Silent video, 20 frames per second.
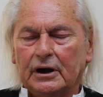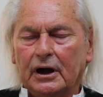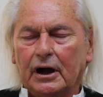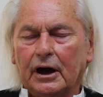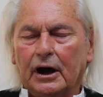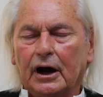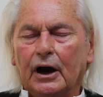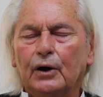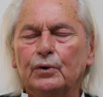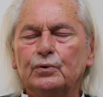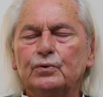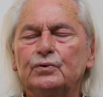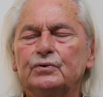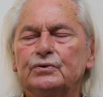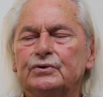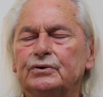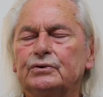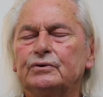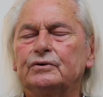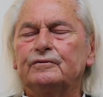How
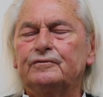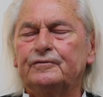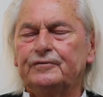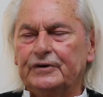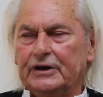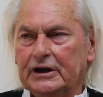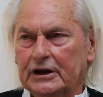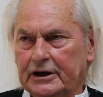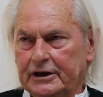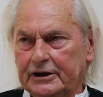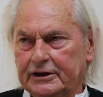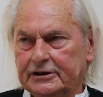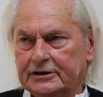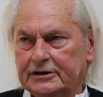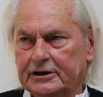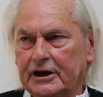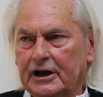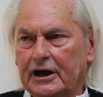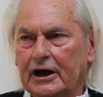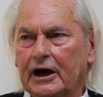do you feel
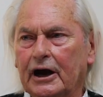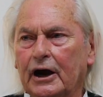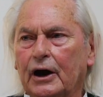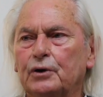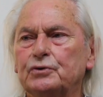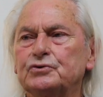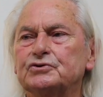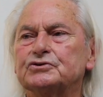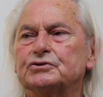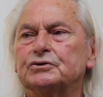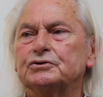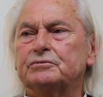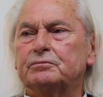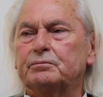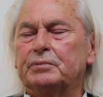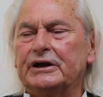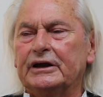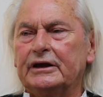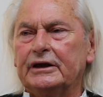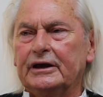it? How
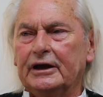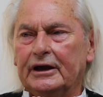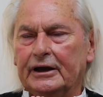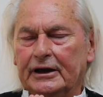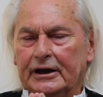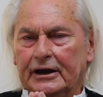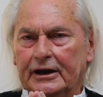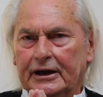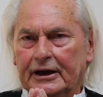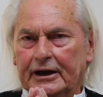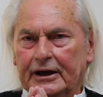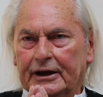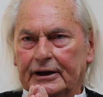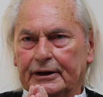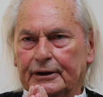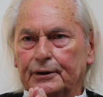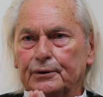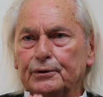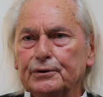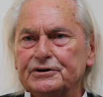should be
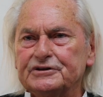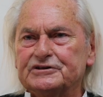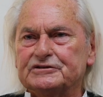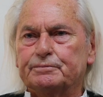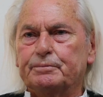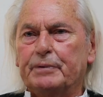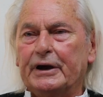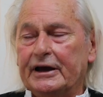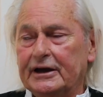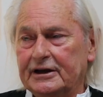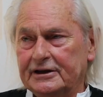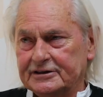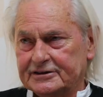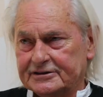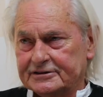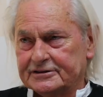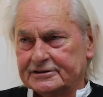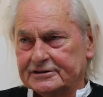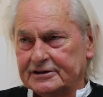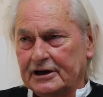your
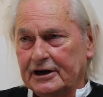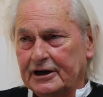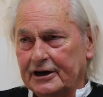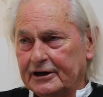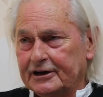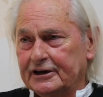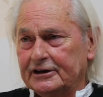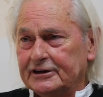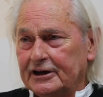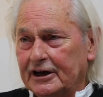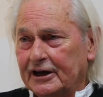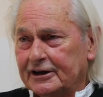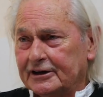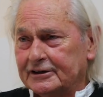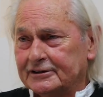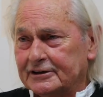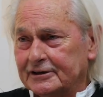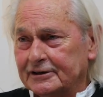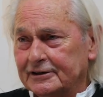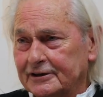space,
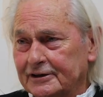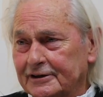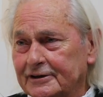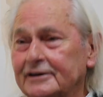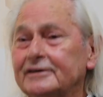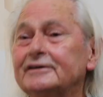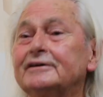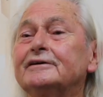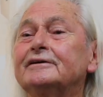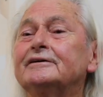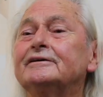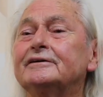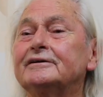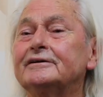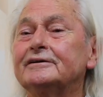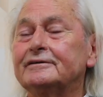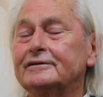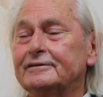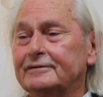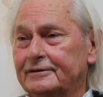architect?
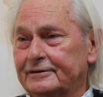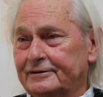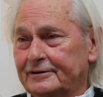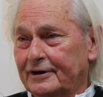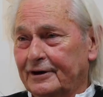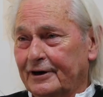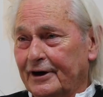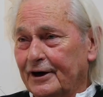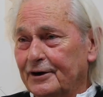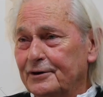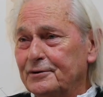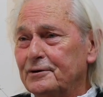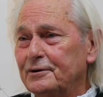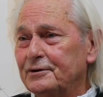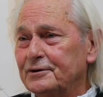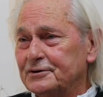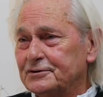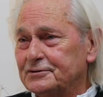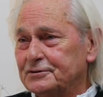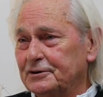
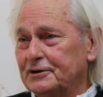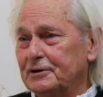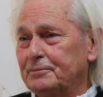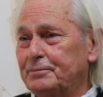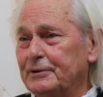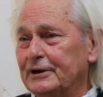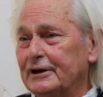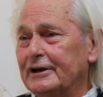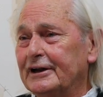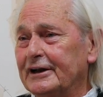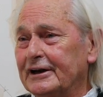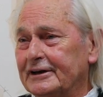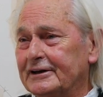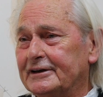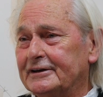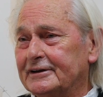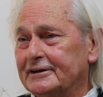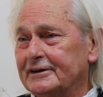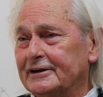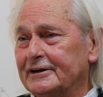How should it be lit?